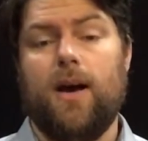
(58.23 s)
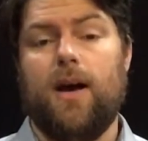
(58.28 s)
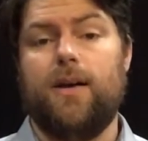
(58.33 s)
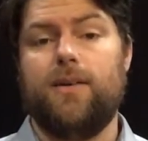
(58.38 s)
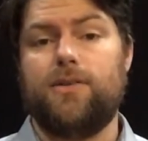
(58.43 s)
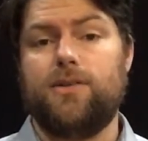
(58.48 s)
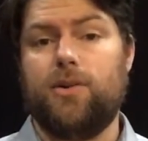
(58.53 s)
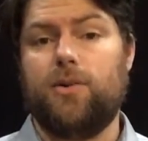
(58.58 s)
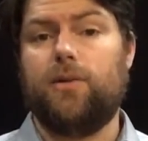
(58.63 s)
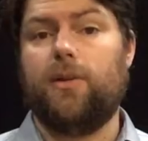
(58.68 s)

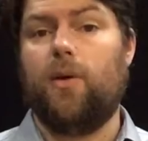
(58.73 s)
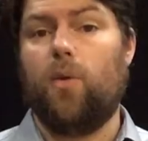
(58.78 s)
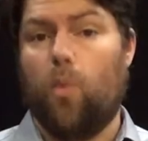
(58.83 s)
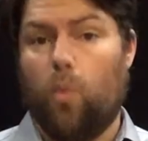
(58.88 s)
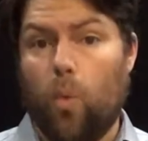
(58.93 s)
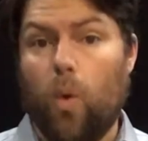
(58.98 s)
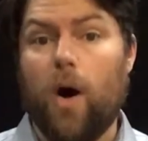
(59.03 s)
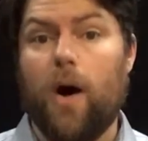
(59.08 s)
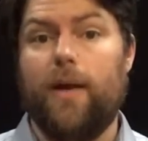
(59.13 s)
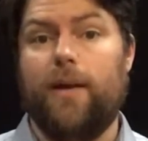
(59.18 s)
certainly
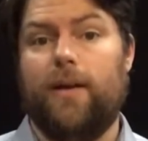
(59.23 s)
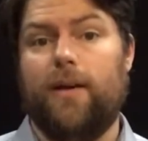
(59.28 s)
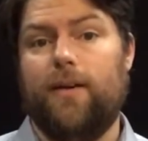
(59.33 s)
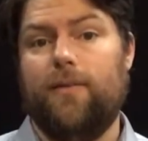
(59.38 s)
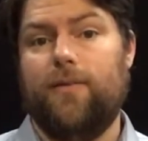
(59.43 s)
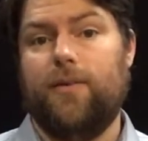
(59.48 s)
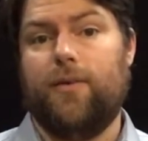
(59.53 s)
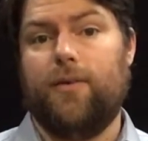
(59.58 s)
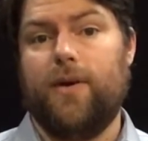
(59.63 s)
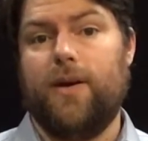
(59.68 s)
one
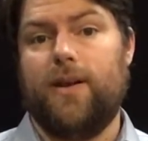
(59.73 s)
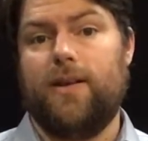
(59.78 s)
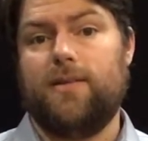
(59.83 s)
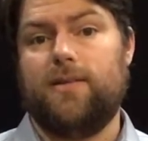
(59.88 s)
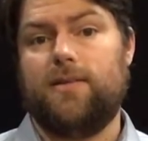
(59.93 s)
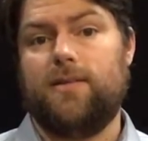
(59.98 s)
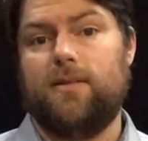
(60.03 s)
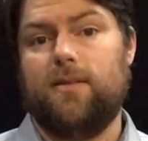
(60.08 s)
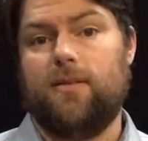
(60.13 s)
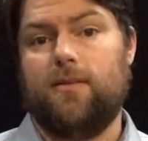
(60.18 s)
of the
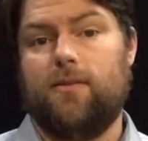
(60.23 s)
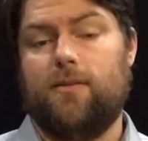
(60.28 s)
greatest